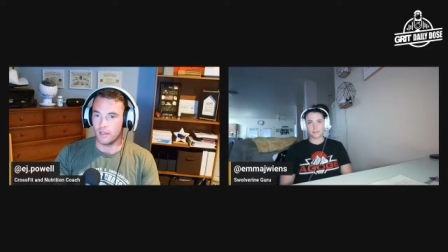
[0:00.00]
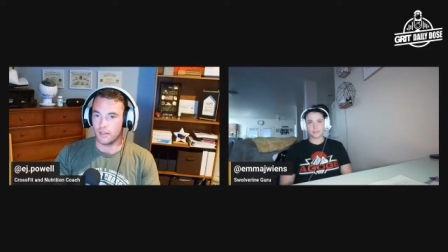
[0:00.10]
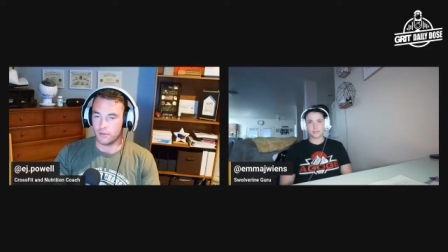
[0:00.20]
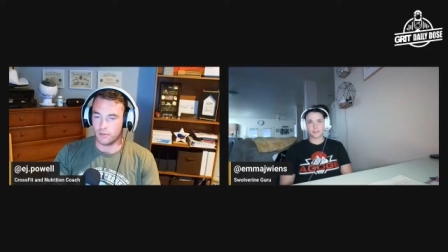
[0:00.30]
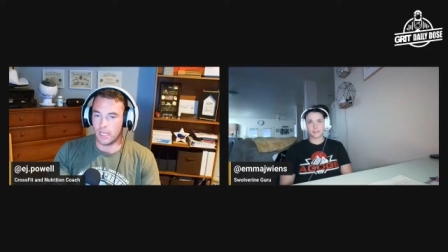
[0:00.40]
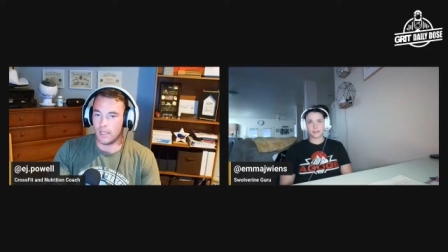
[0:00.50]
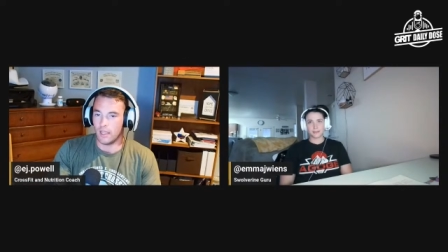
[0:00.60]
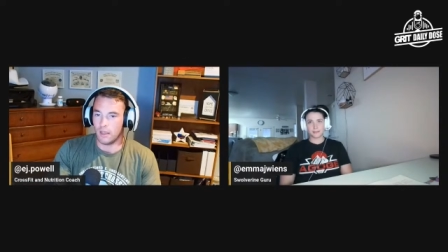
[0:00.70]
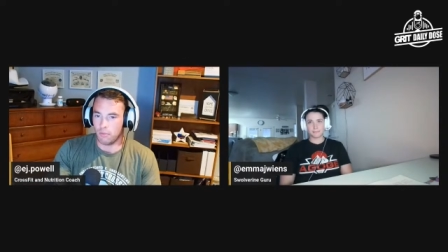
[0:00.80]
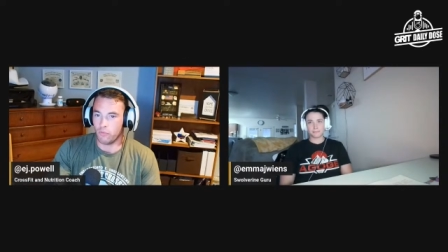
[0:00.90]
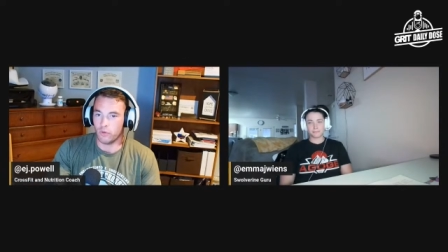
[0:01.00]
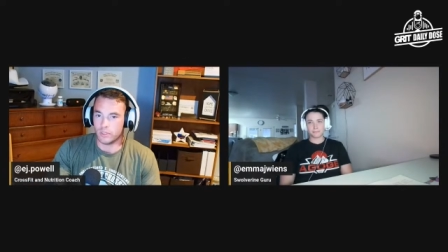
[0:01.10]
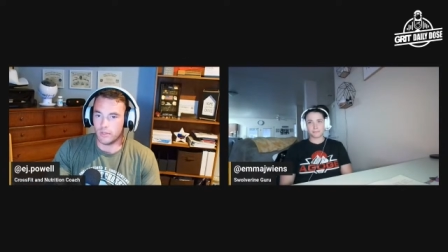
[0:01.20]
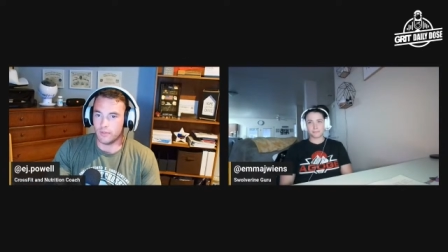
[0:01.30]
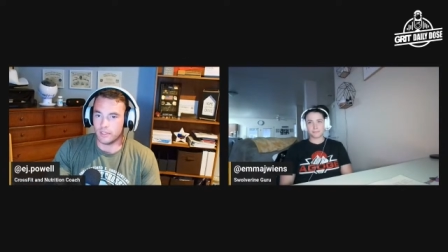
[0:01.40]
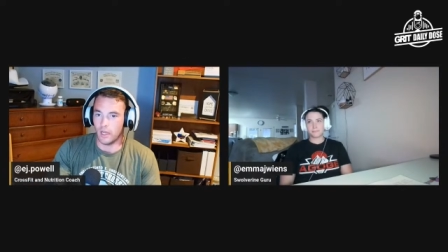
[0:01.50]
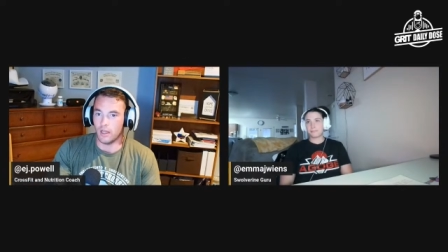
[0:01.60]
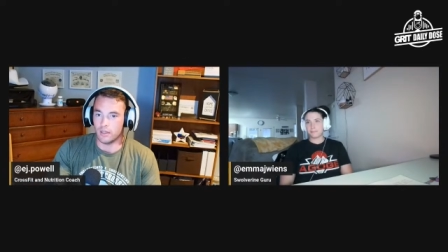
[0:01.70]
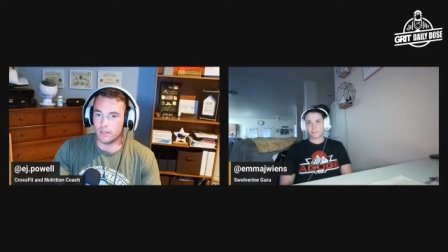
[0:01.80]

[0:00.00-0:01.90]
They're taking it before it's even done.